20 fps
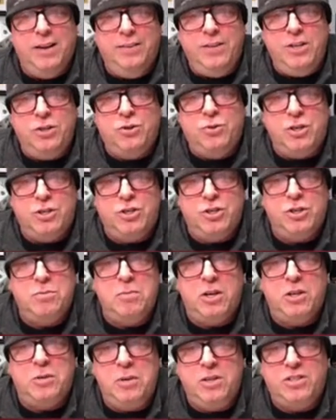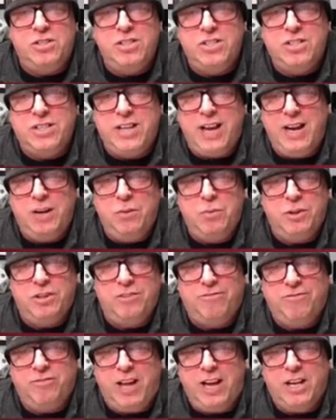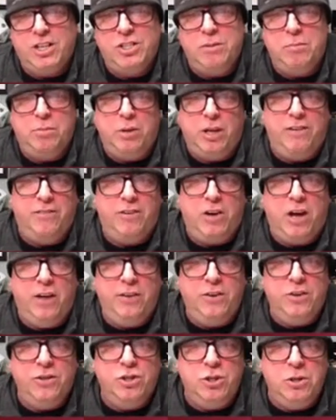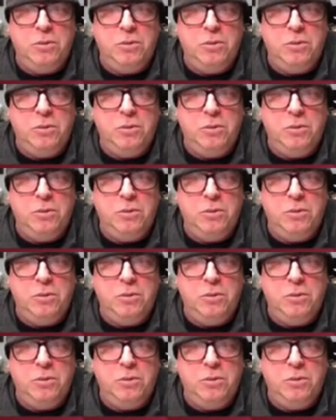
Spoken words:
These creatures must be sustained with the flesh and blood of others.